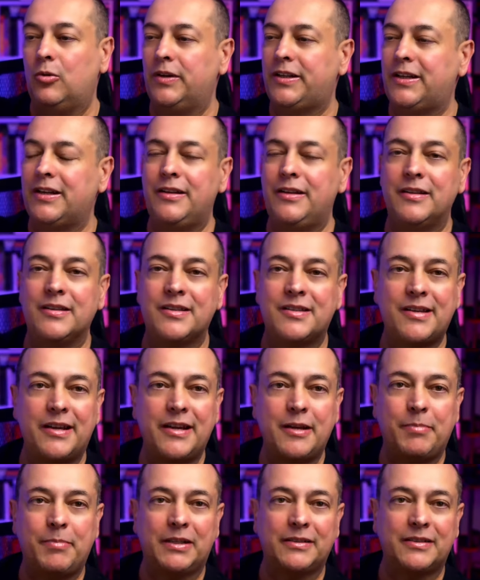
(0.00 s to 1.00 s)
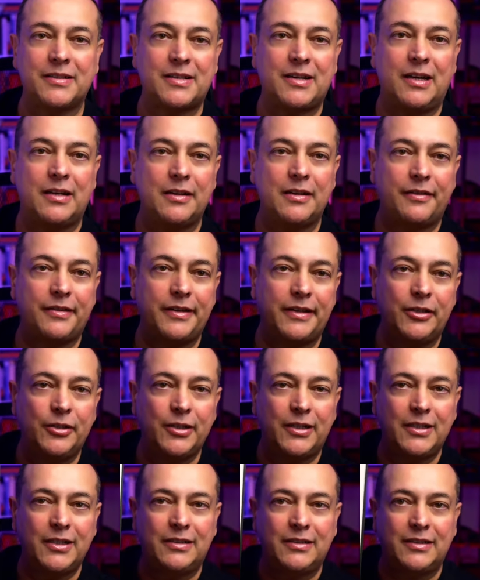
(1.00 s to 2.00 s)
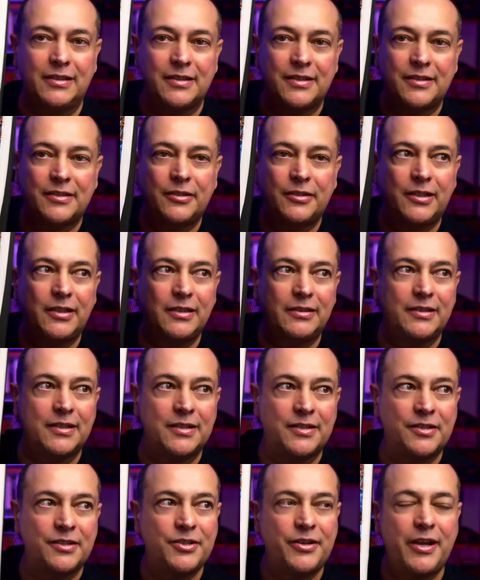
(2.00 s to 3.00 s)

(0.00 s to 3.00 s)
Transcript: what can you say about this kind of thing? Look at this, look at this.